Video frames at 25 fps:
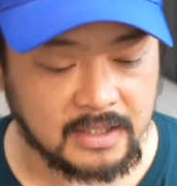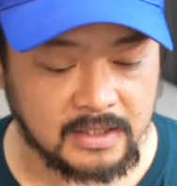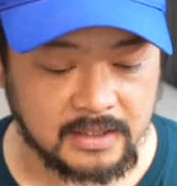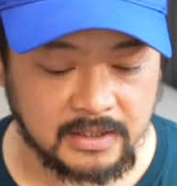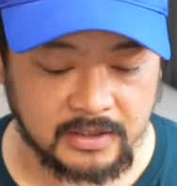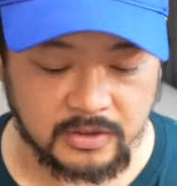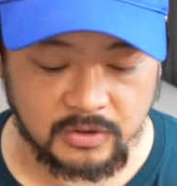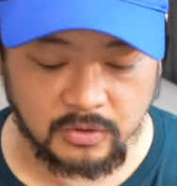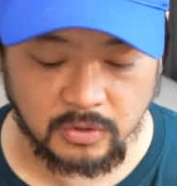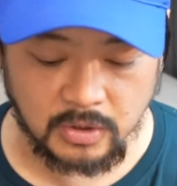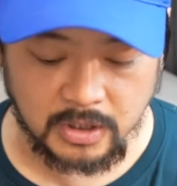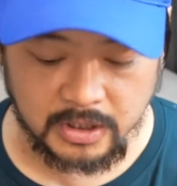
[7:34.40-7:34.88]

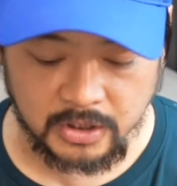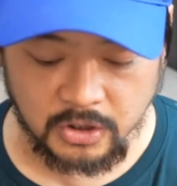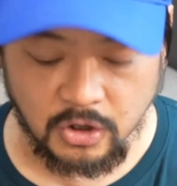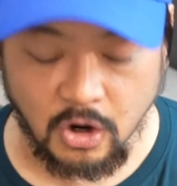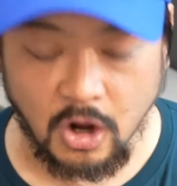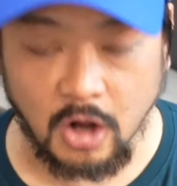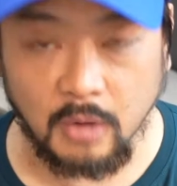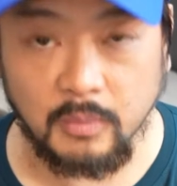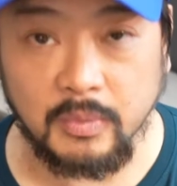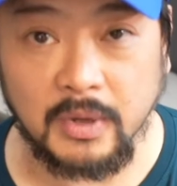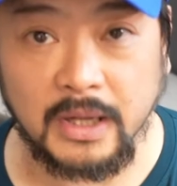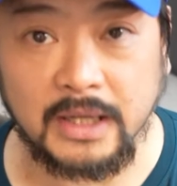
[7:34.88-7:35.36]
little uh,
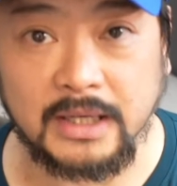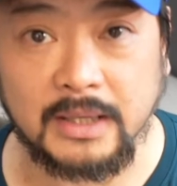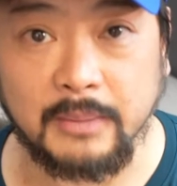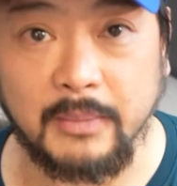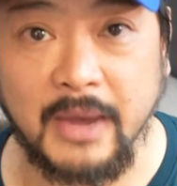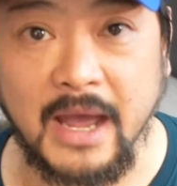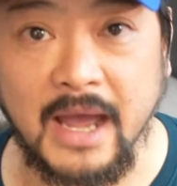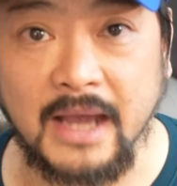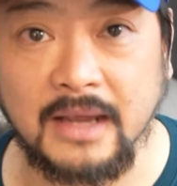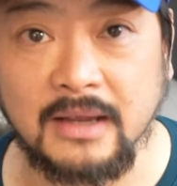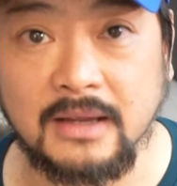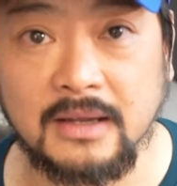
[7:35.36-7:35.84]
knob at the
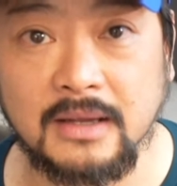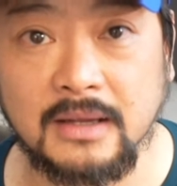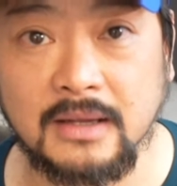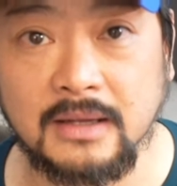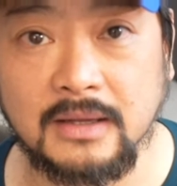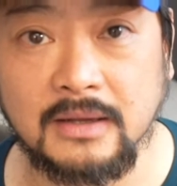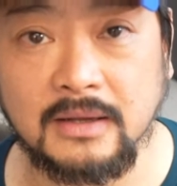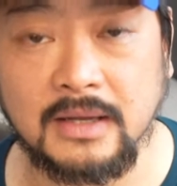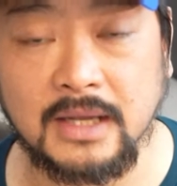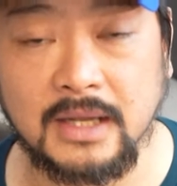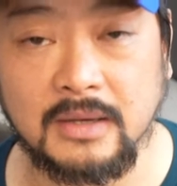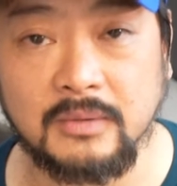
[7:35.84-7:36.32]
back
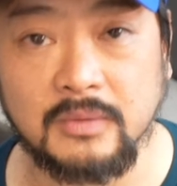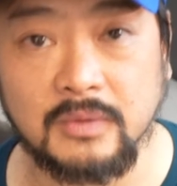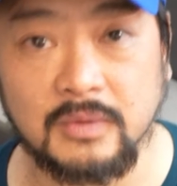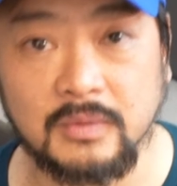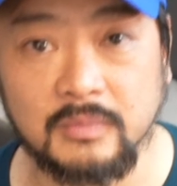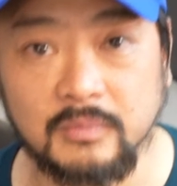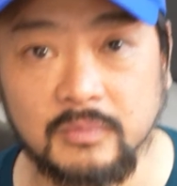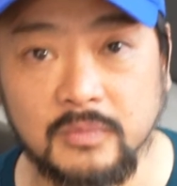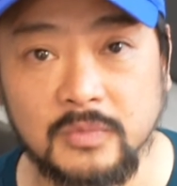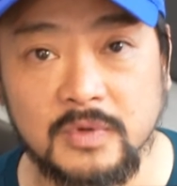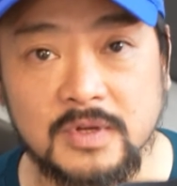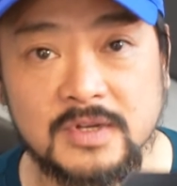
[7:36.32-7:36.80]
you can
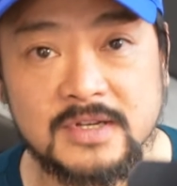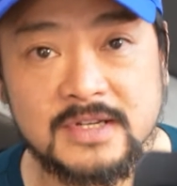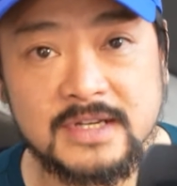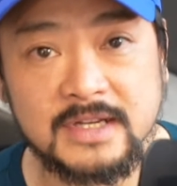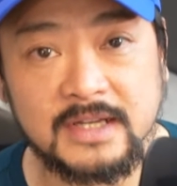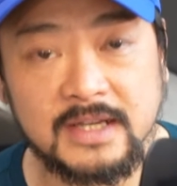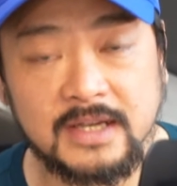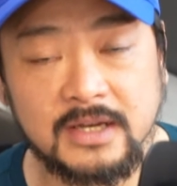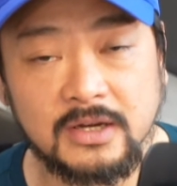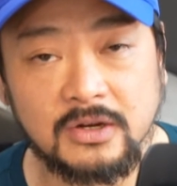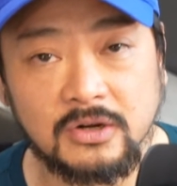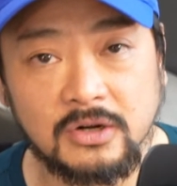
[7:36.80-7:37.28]

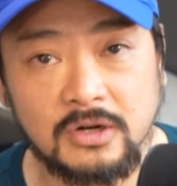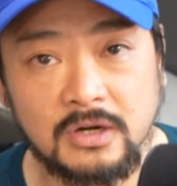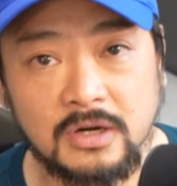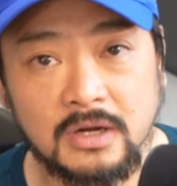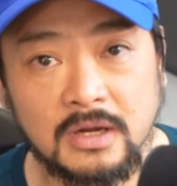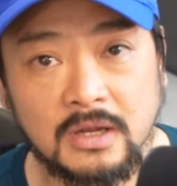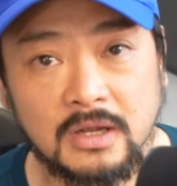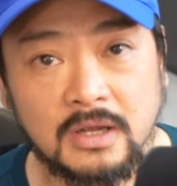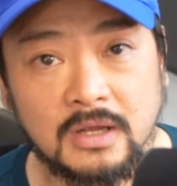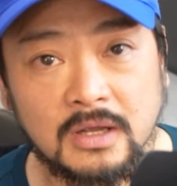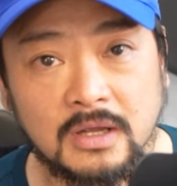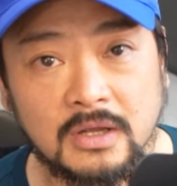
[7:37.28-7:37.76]
see here,
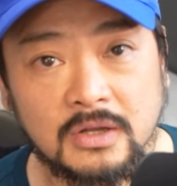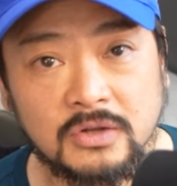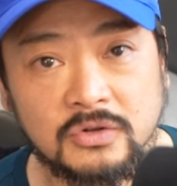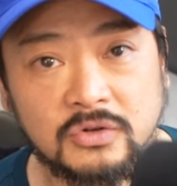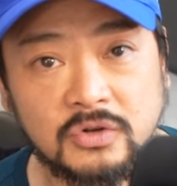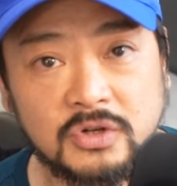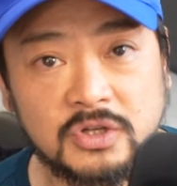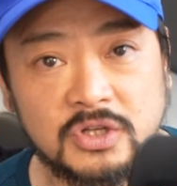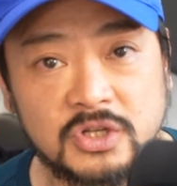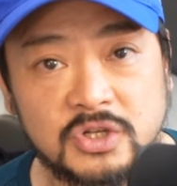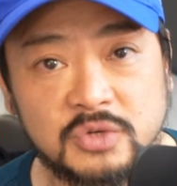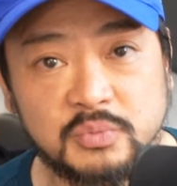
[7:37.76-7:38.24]

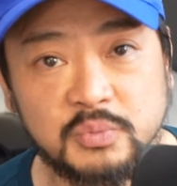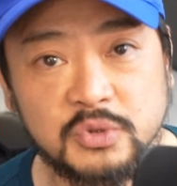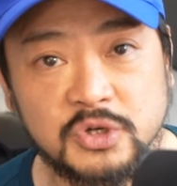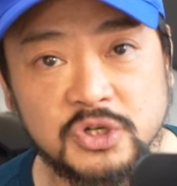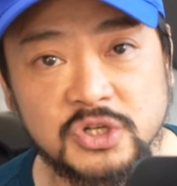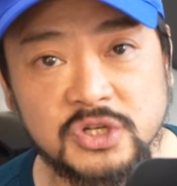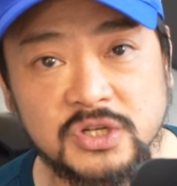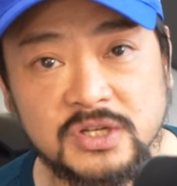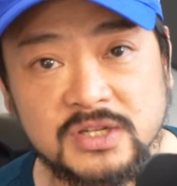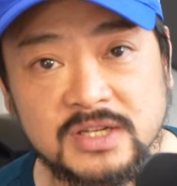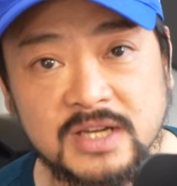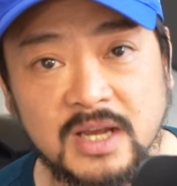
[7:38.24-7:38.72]
so you just
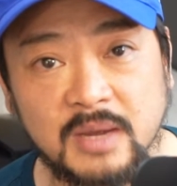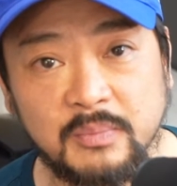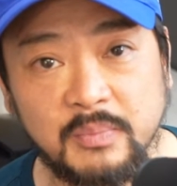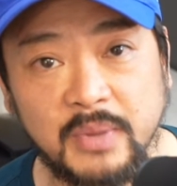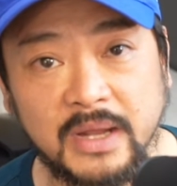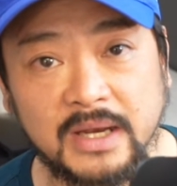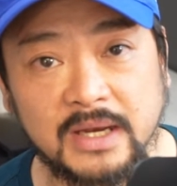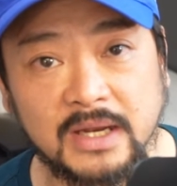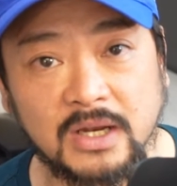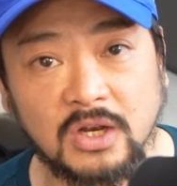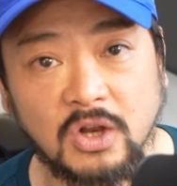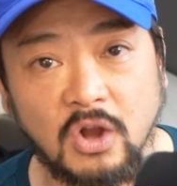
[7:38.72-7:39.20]
push this up
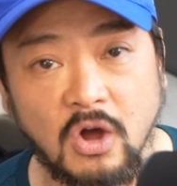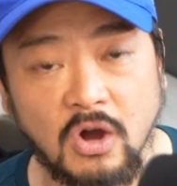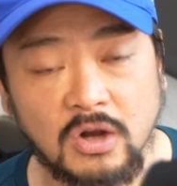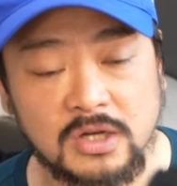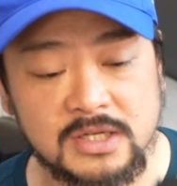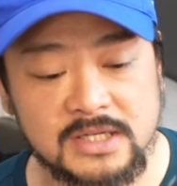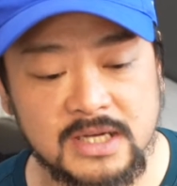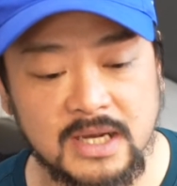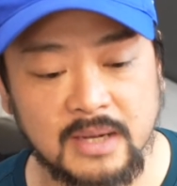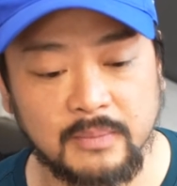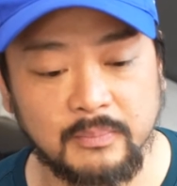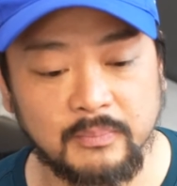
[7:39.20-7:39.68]
and it
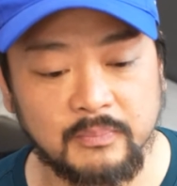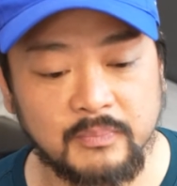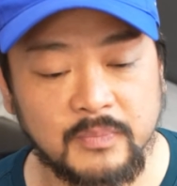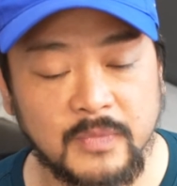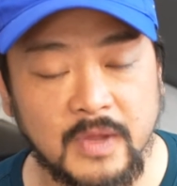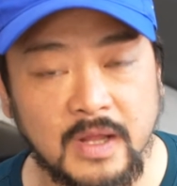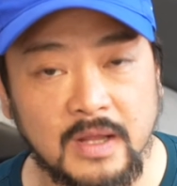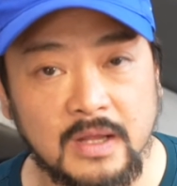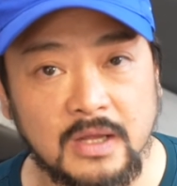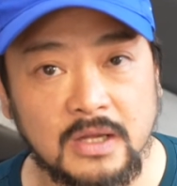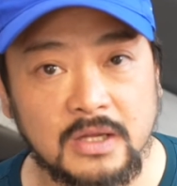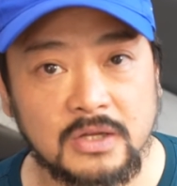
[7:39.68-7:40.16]
locks up,
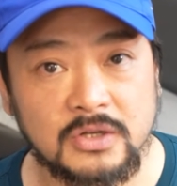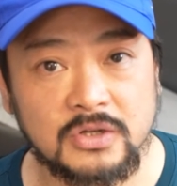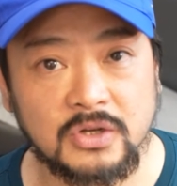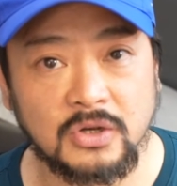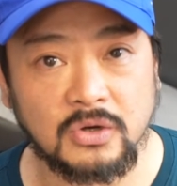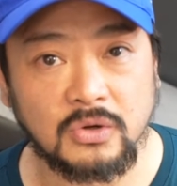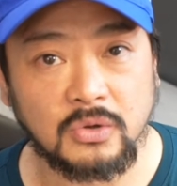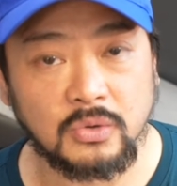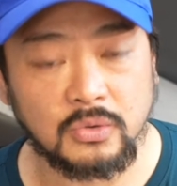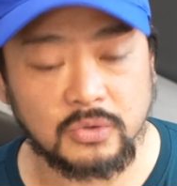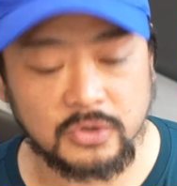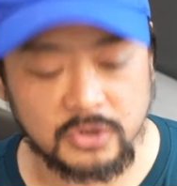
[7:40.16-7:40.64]

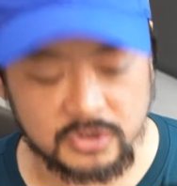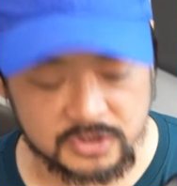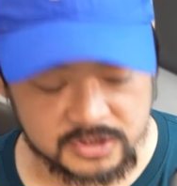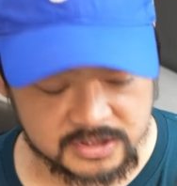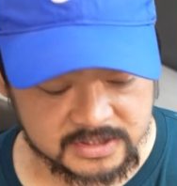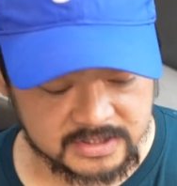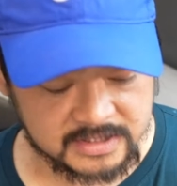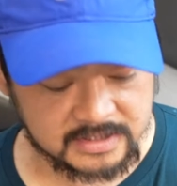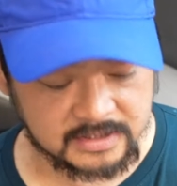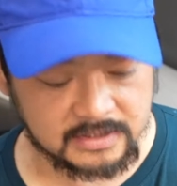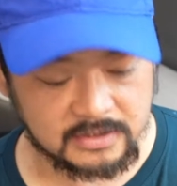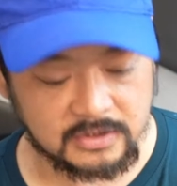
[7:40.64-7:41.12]
so you're
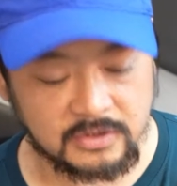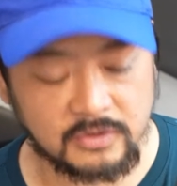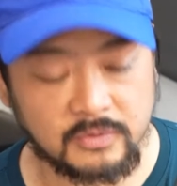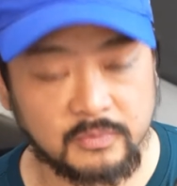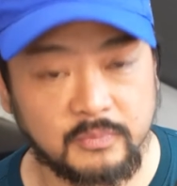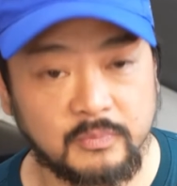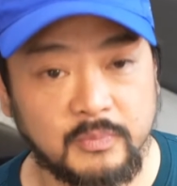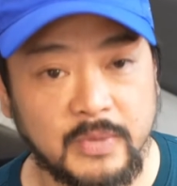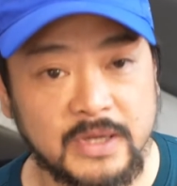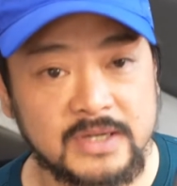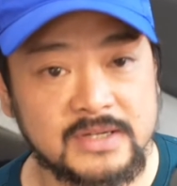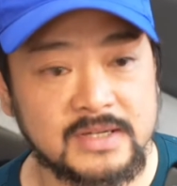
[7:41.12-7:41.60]
Your
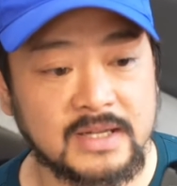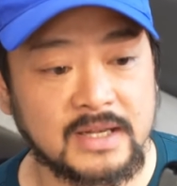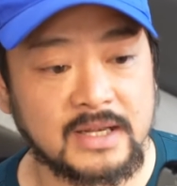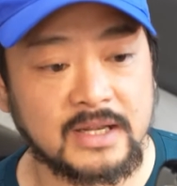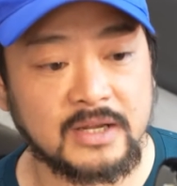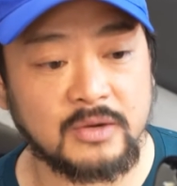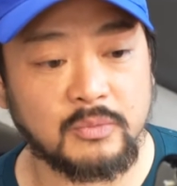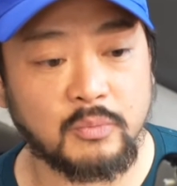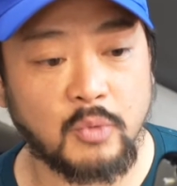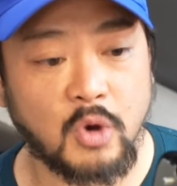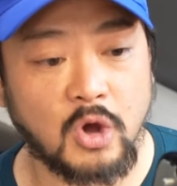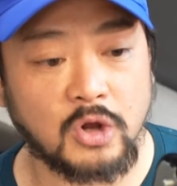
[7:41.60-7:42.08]

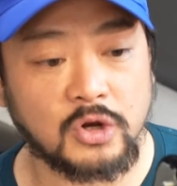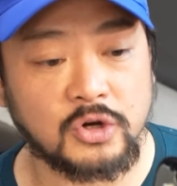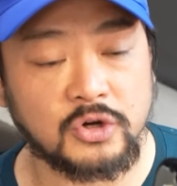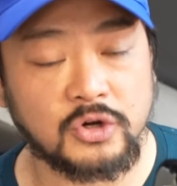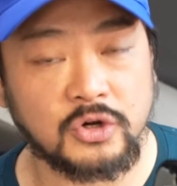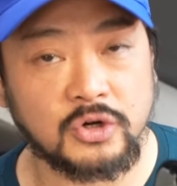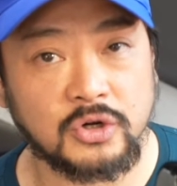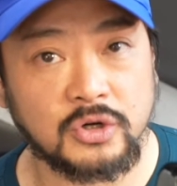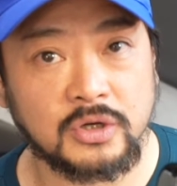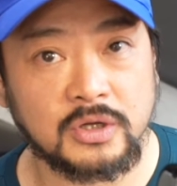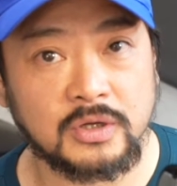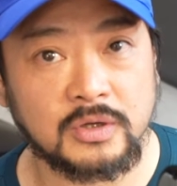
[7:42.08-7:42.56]
basically
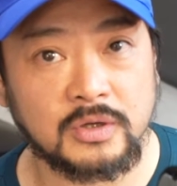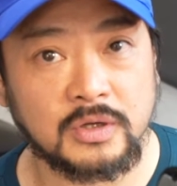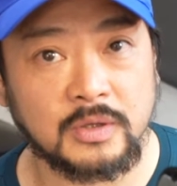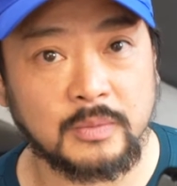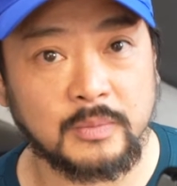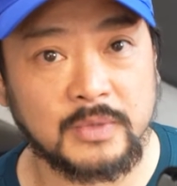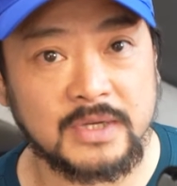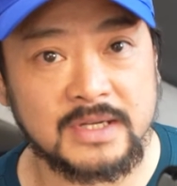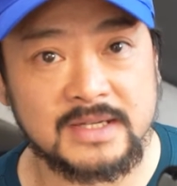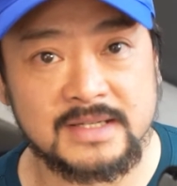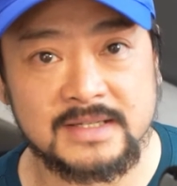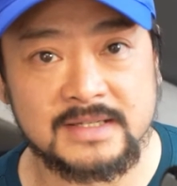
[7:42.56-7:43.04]
monitor can
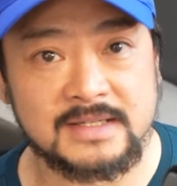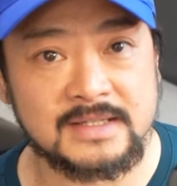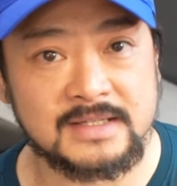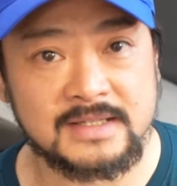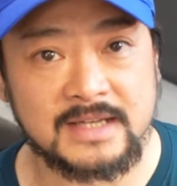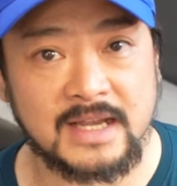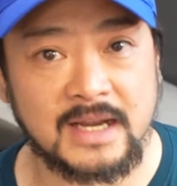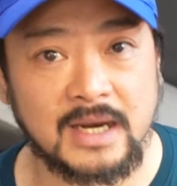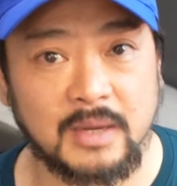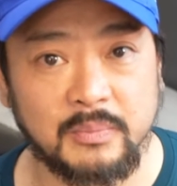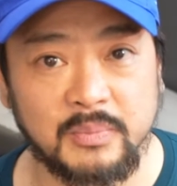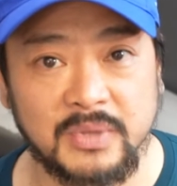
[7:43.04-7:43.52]
be
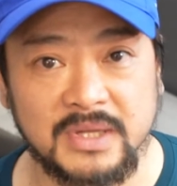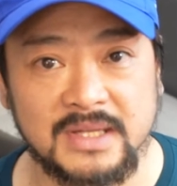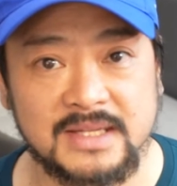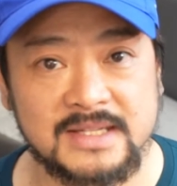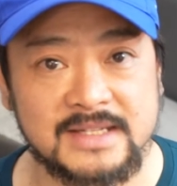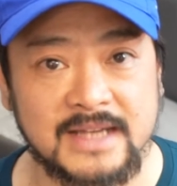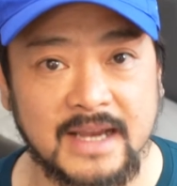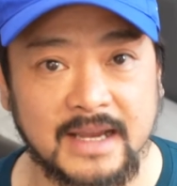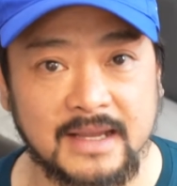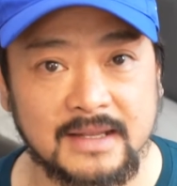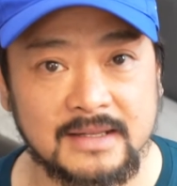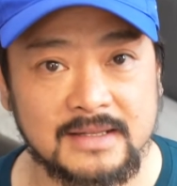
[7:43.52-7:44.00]
set up in
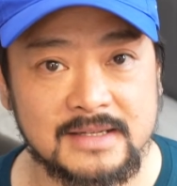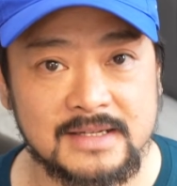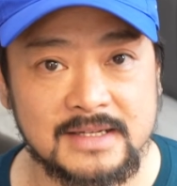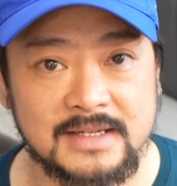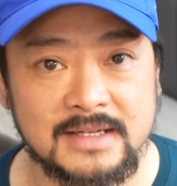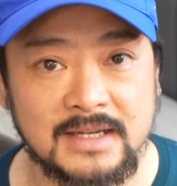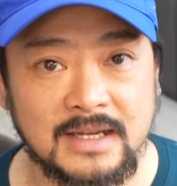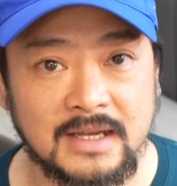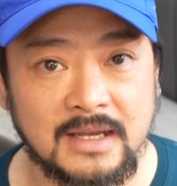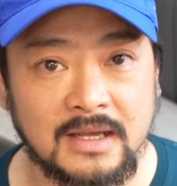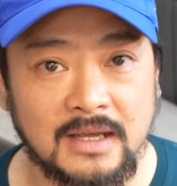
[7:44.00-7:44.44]
seconds.